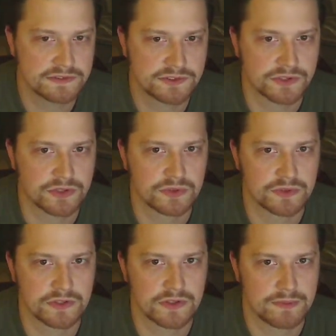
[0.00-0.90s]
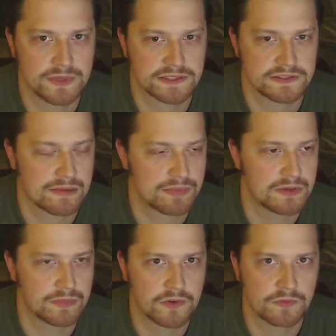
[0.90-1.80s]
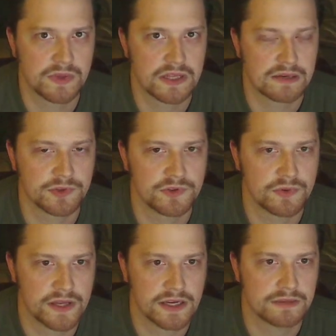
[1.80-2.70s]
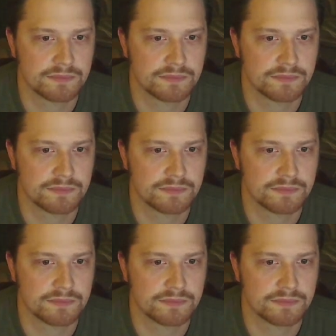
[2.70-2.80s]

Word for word: So, you know, I'm not stopping anybody from being to do that.